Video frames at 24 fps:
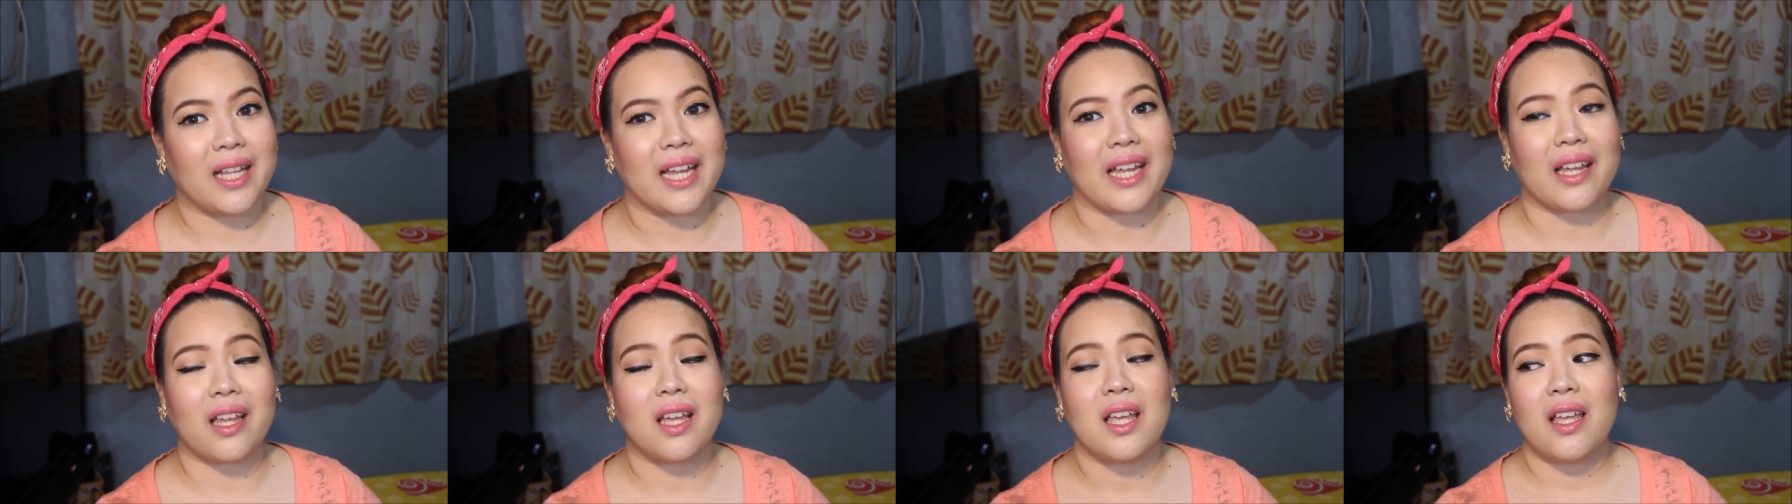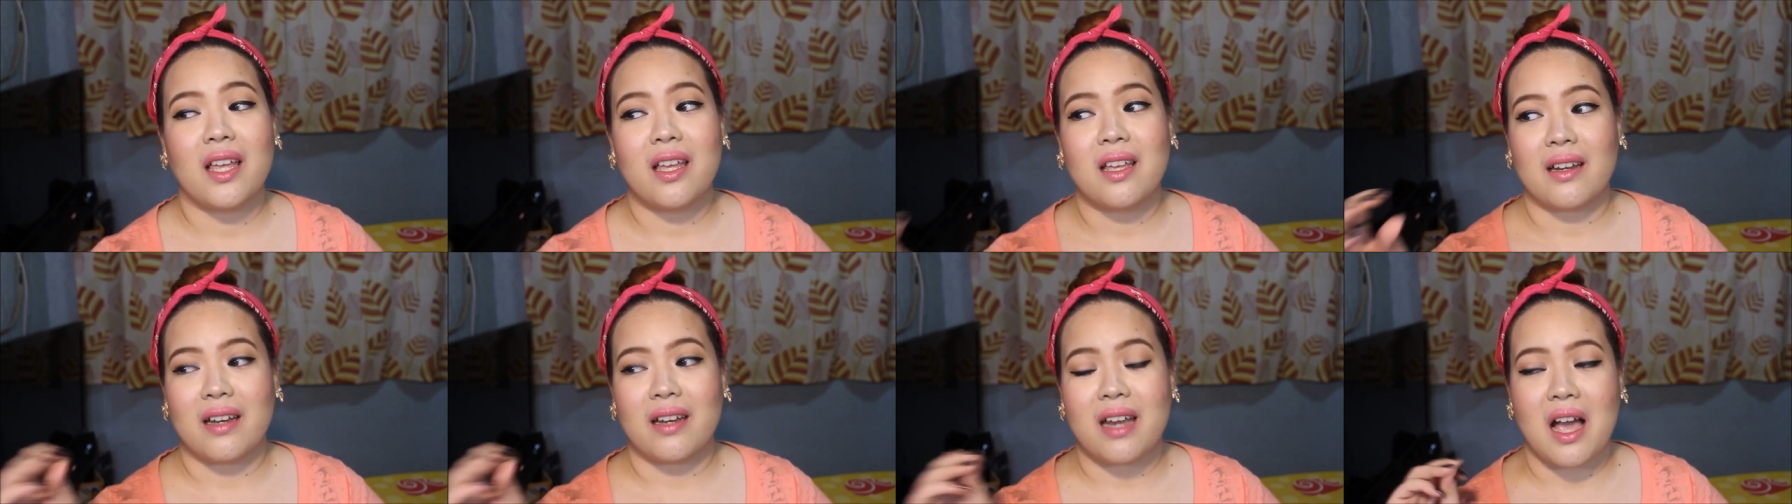Like
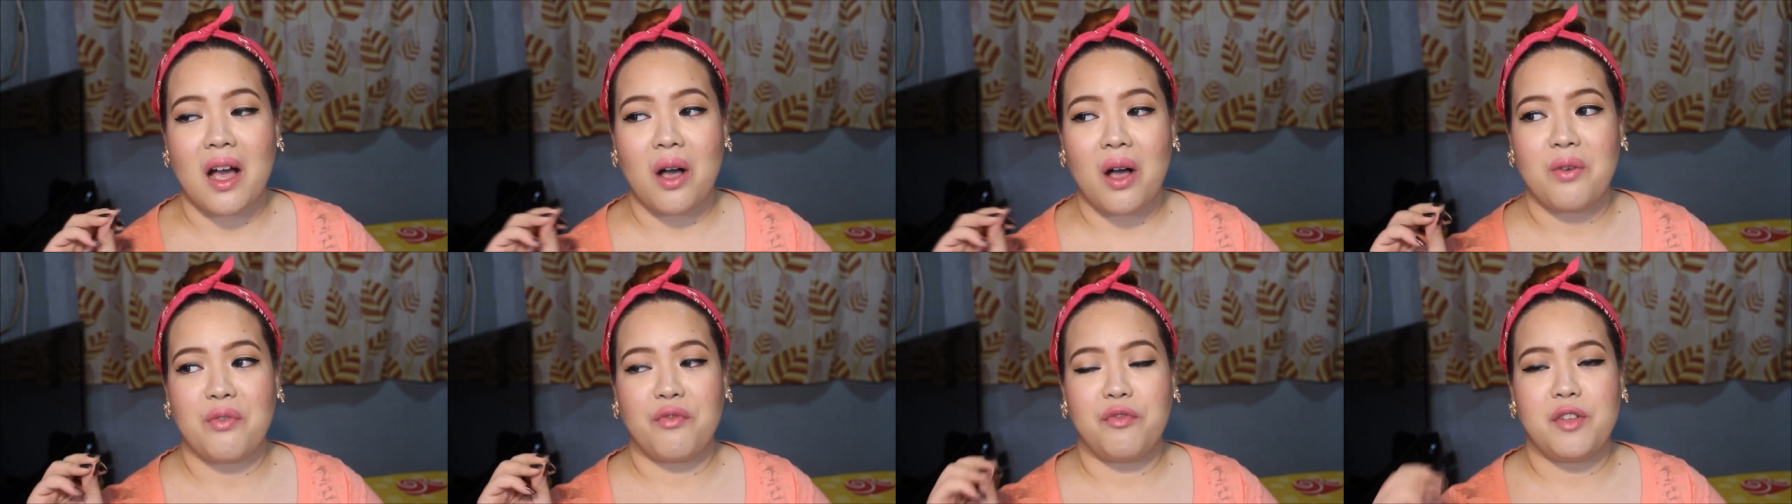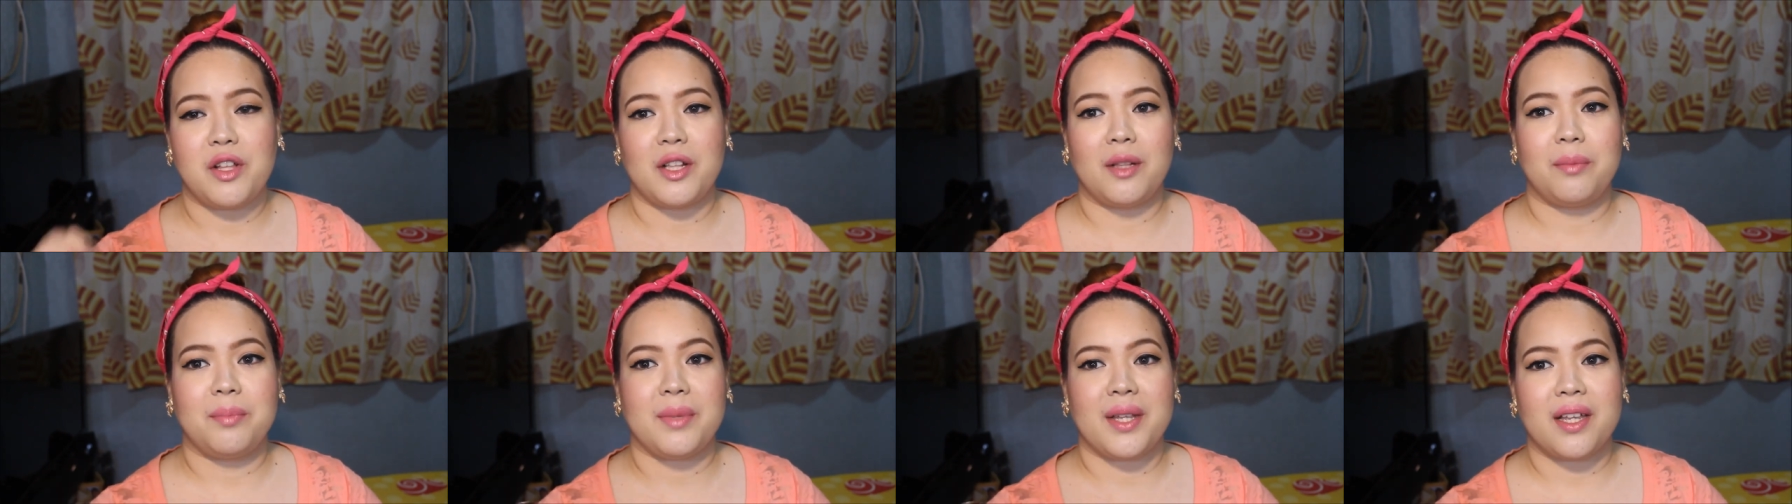now
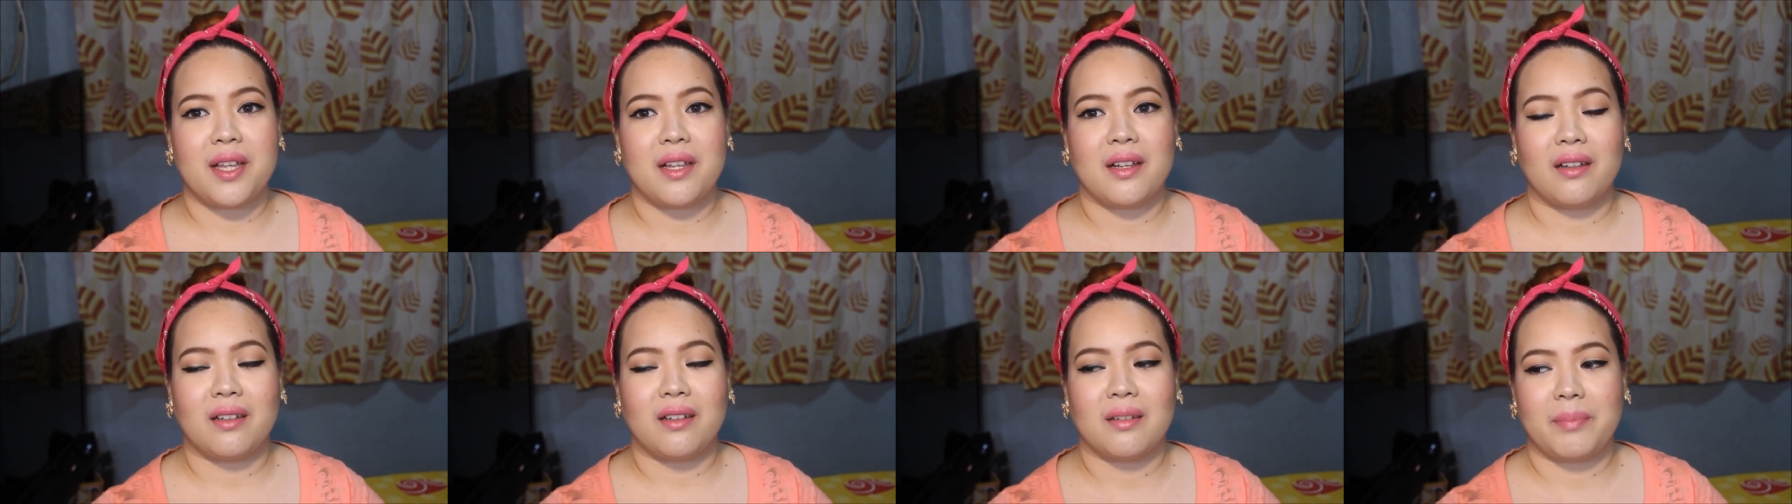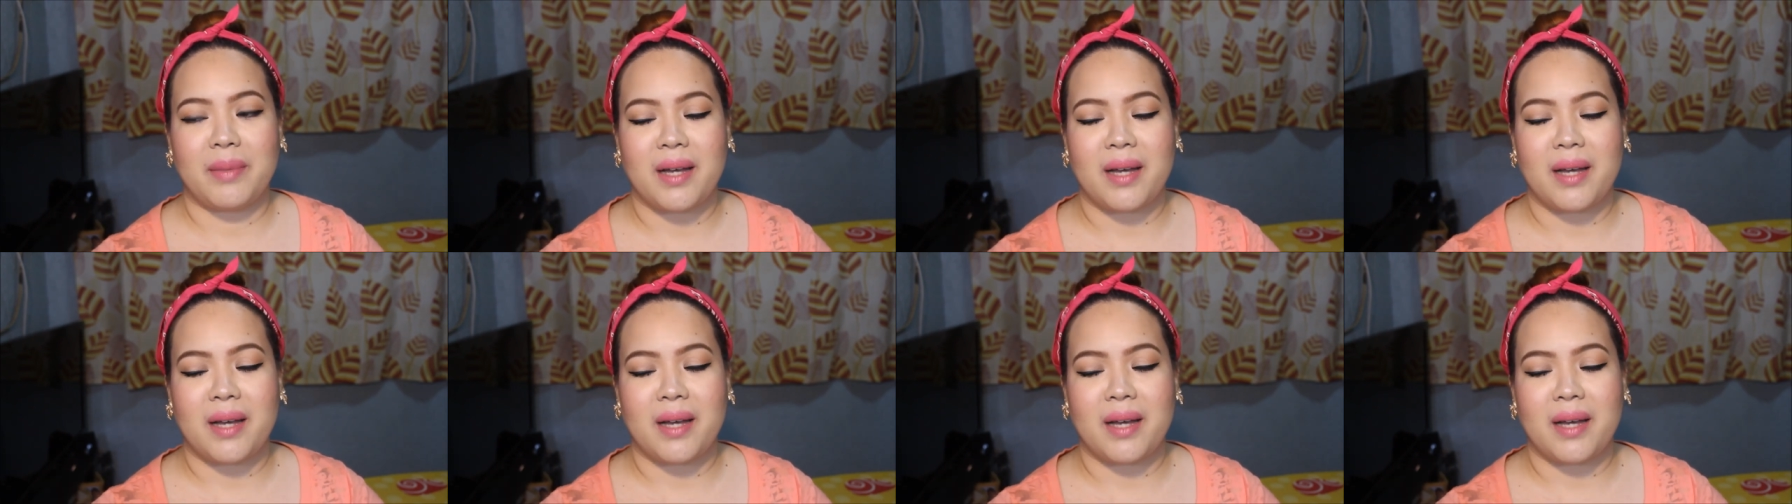filming,